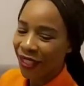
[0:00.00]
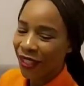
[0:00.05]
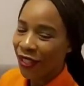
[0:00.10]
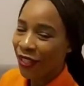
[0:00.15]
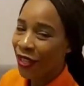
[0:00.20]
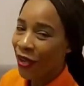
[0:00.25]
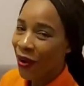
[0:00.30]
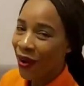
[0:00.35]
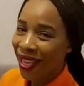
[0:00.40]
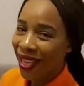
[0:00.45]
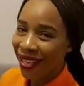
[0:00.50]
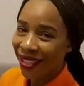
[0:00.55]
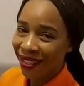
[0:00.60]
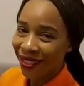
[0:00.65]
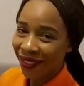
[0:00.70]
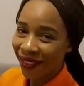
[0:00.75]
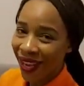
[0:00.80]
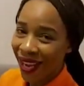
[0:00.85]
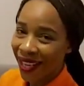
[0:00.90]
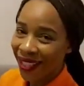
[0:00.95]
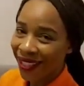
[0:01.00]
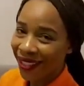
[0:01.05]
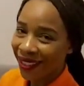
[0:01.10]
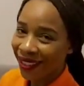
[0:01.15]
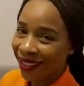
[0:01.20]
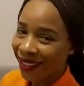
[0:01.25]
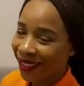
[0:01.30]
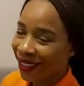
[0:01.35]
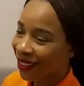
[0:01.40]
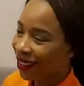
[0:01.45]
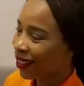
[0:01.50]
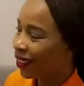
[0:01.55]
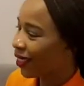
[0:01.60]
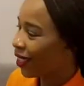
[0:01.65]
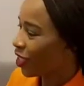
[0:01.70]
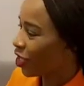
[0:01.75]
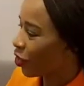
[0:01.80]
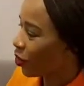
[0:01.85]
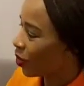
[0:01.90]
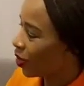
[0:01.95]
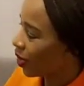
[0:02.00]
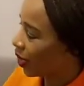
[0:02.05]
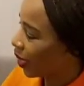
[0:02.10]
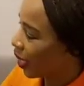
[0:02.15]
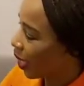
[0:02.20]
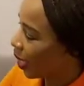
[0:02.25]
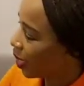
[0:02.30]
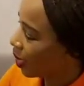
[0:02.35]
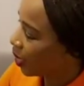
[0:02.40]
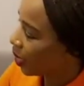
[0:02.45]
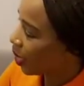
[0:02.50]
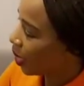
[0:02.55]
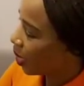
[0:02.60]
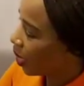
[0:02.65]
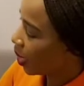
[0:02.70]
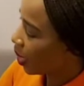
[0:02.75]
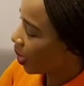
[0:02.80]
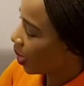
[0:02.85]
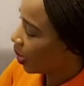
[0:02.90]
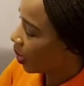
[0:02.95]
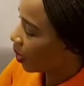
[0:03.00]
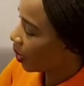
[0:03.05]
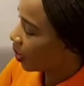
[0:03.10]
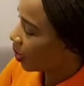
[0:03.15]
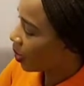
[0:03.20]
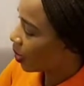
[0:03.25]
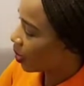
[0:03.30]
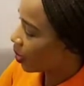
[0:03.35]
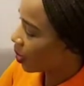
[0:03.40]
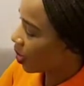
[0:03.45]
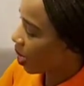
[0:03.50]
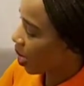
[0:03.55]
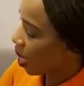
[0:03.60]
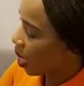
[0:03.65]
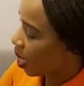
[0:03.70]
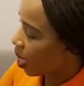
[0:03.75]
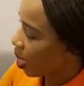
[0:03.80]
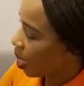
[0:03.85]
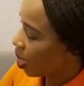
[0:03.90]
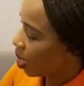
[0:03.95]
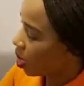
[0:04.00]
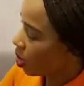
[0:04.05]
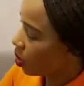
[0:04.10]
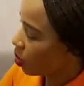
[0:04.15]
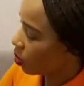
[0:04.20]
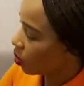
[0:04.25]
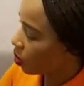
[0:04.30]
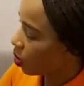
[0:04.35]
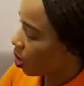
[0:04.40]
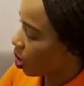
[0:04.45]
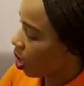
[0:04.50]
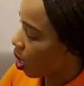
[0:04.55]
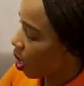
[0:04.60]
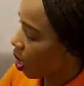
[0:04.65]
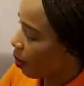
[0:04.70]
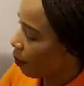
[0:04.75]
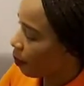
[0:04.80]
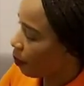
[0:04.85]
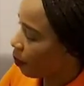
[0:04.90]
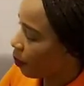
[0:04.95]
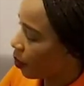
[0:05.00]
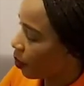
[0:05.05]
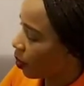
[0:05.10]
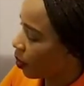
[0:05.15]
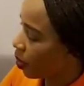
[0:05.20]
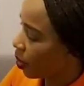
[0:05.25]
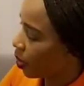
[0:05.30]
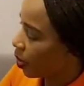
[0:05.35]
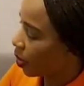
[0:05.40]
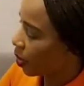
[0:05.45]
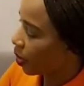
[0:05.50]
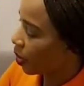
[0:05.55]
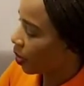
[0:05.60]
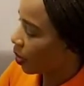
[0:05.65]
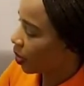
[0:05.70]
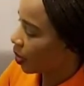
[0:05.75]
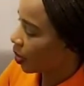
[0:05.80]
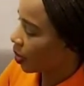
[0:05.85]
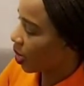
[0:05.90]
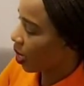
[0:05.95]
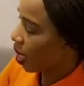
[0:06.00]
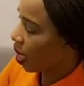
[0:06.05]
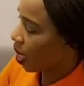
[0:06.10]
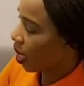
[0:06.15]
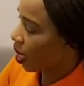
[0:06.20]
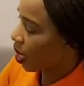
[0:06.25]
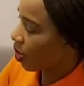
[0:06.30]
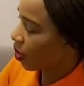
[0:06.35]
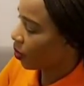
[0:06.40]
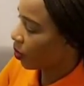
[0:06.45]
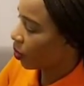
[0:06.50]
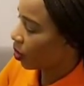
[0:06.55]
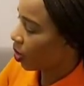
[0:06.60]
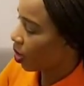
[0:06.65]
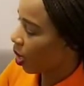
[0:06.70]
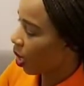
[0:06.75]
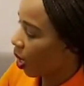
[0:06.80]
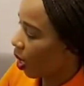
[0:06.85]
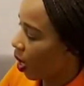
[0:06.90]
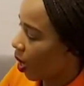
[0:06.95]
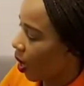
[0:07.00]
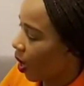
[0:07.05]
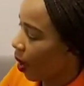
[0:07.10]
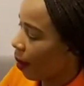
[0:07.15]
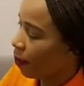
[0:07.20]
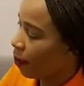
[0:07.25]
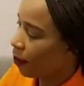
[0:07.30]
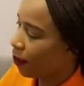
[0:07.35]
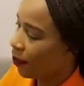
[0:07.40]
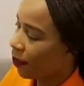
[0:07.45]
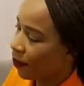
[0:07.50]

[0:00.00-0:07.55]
So easy, right? Let's do it again. Down, up, down, up.